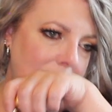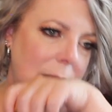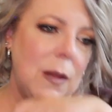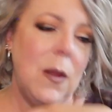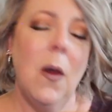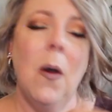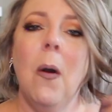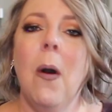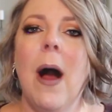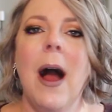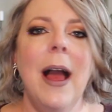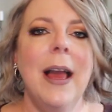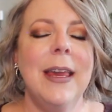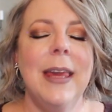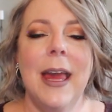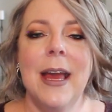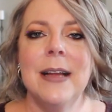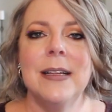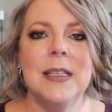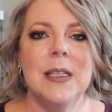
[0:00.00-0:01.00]
No, I
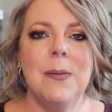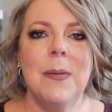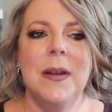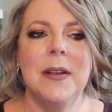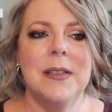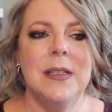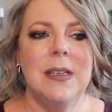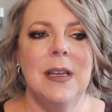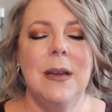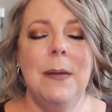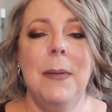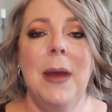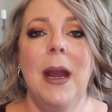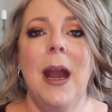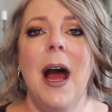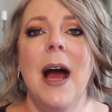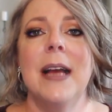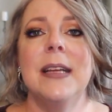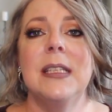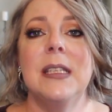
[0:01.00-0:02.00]
can't smell cinnamon.
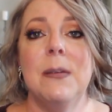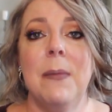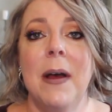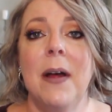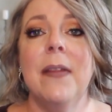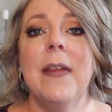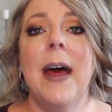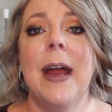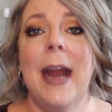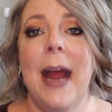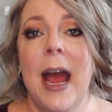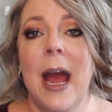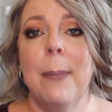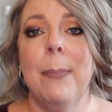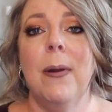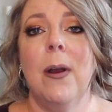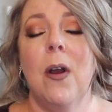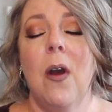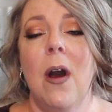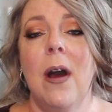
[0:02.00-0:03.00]
I smell that
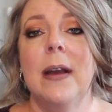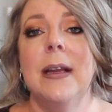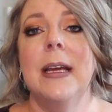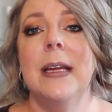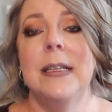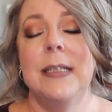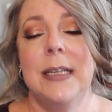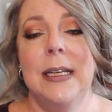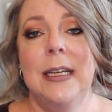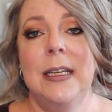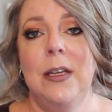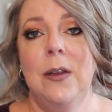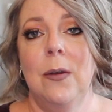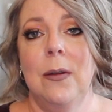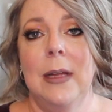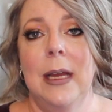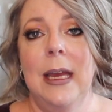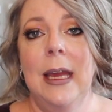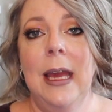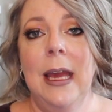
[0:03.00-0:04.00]
apricot
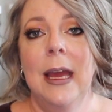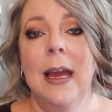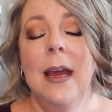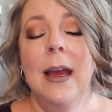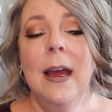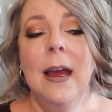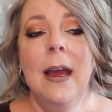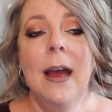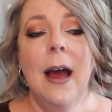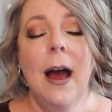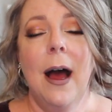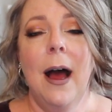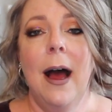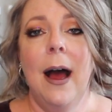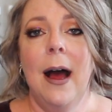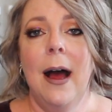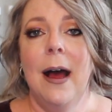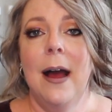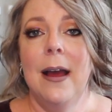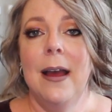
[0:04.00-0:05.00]
continually
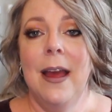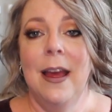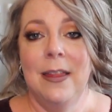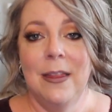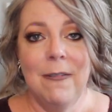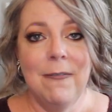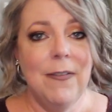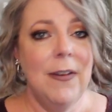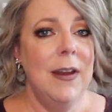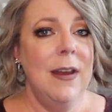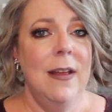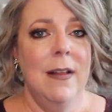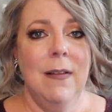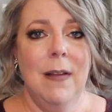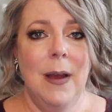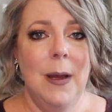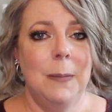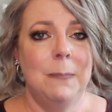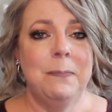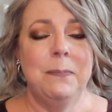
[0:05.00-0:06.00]
uh, and the
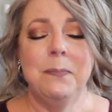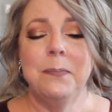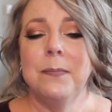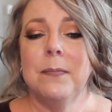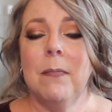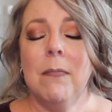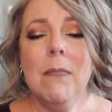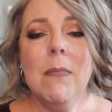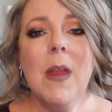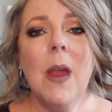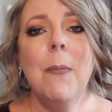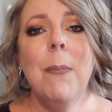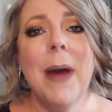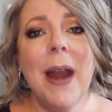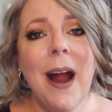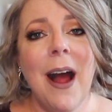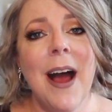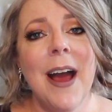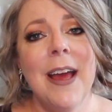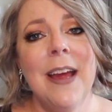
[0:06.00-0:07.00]
vanilla.
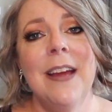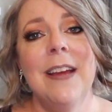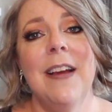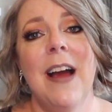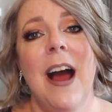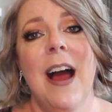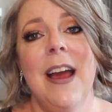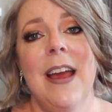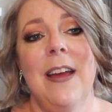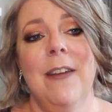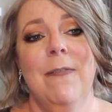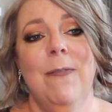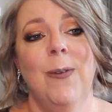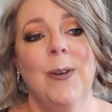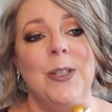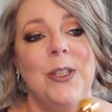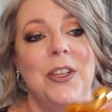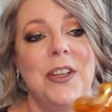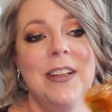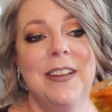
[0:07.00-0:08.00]
But I, I
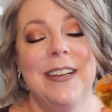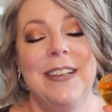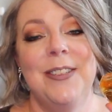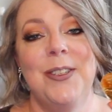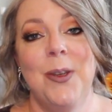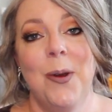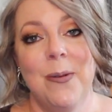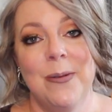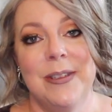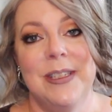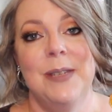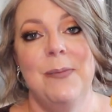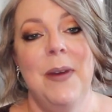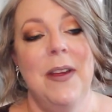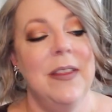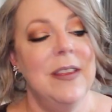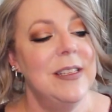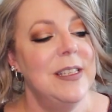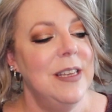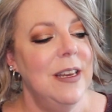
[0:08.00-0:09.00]
unfortunately don't
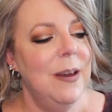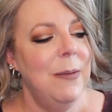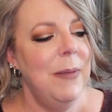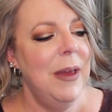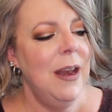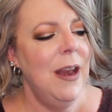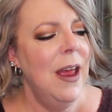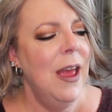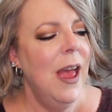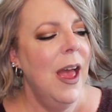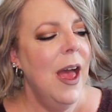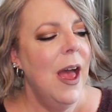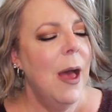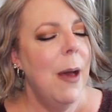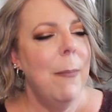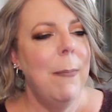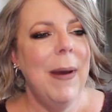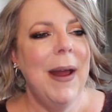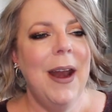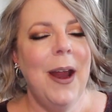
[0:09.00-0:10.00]
smell the cinnamon,
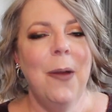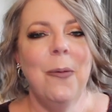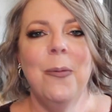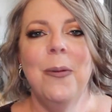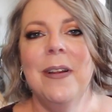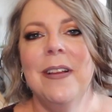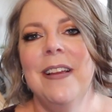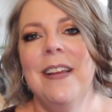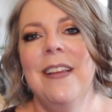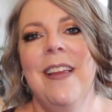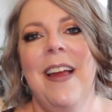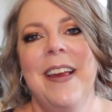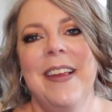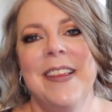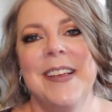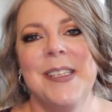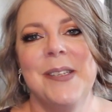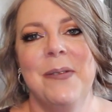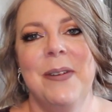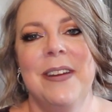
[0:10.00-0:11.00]
but I really like
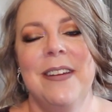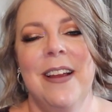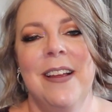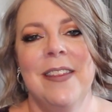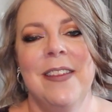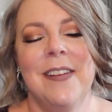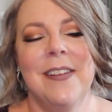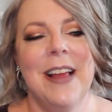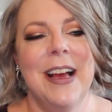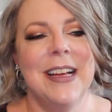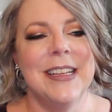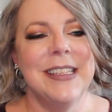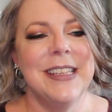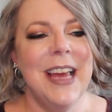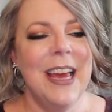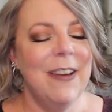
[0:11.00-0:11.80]
this one nonetheless.